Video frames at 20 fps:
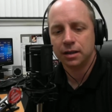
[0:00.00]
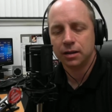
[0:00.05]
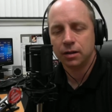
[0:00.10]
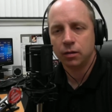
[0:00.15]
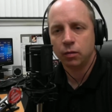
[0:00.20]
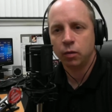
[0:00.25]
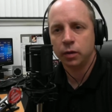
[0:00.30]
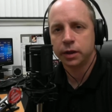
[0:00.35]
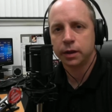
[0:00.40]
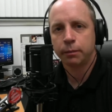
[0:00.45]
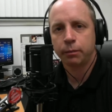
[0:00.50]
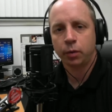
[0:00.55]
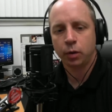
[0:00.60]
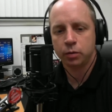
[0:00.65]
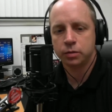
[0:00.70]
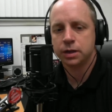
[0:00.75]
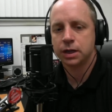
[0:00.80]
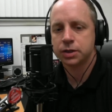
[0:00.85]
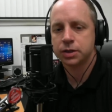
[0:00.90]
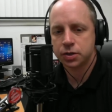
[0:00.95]
what the
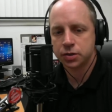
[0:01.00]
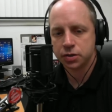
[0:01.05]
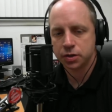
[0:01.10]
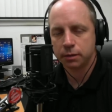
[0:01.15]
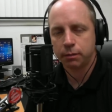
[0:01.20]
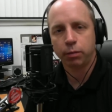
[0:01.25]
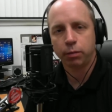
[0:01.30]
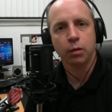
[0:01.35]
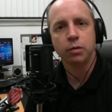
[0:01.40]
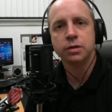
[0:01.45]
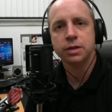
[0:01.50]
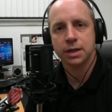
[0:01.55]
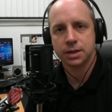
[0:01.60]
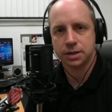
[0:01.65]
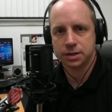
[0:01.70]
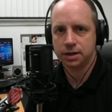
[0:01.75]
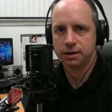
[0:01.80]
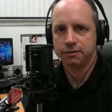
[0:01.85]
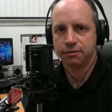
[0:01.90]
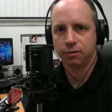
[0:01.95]
protesters are
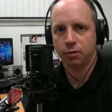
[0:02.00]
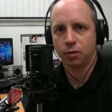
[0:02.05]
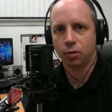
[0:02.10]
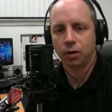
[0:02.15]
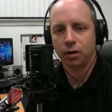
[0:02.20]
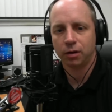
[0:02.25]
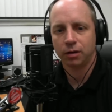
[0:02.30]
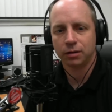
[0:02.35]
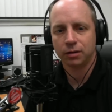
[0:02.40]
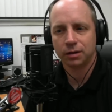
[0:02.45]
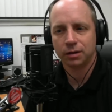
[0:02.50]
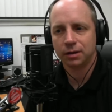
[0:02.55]
protesting for.